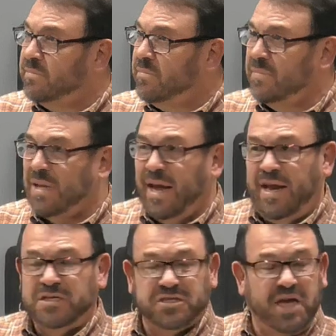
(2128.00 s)

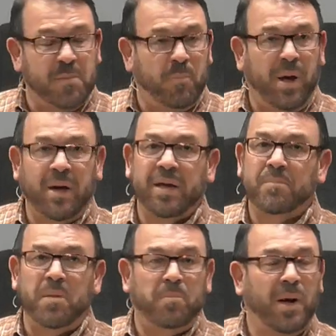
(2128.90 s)
lady just kept bugging them
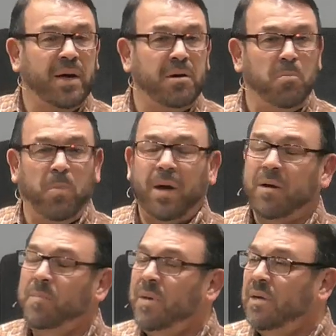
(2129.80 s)
and bugging them and
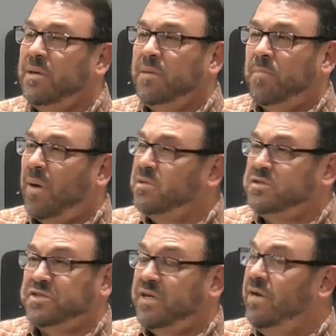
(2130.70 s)
bugging them. Paul
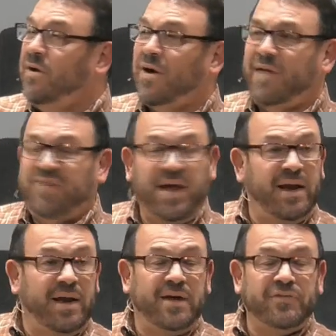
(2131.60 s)
just said, You know, I've had
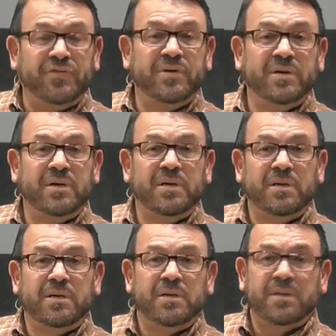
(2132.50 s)
enough.
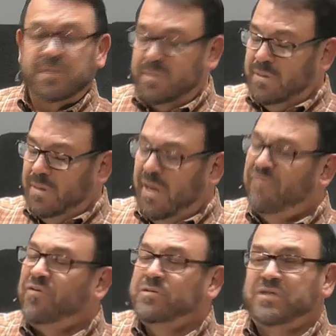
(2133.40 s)
And
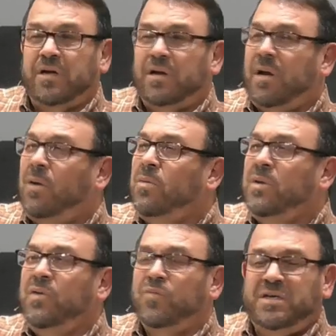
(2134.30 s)
folks, the
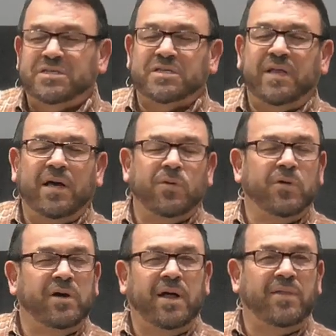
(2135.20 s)
only reason the
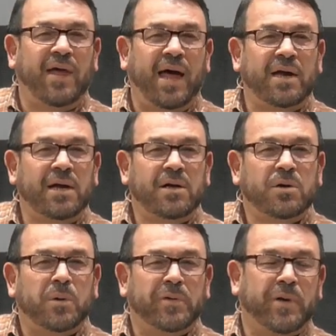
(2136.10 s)
owner did that
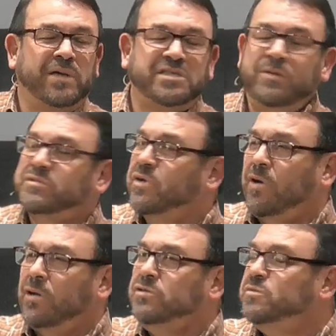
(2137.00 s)
was because he was going
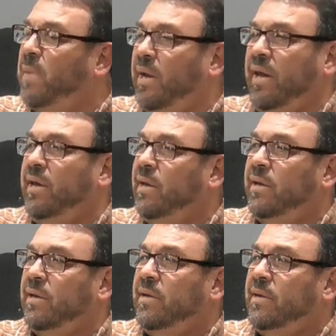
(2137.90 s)
to lose money.
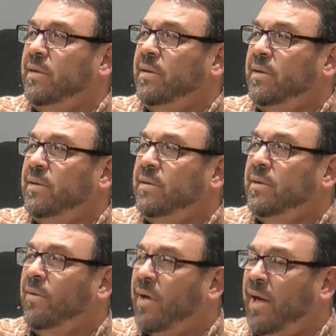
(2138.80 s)

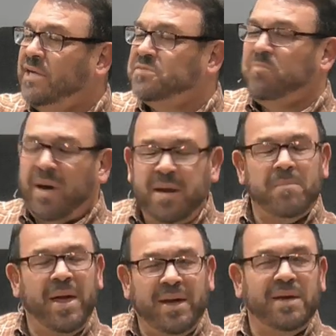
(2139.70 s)
Okay, his money
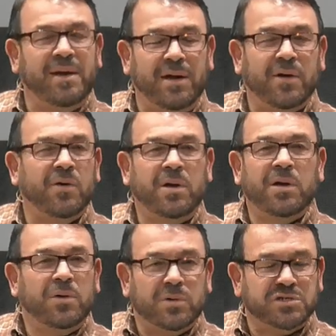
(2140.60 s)
making deal
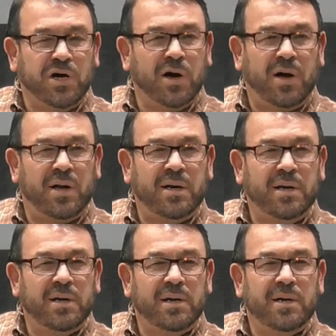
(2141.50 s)
was gone.
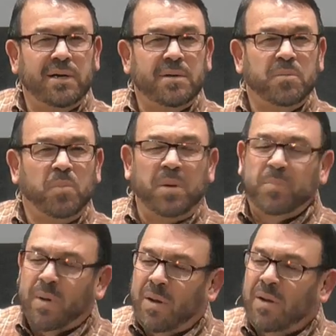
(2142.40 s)
But
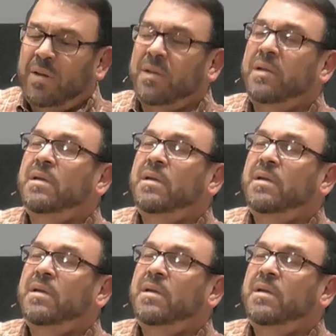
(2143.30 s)
Paul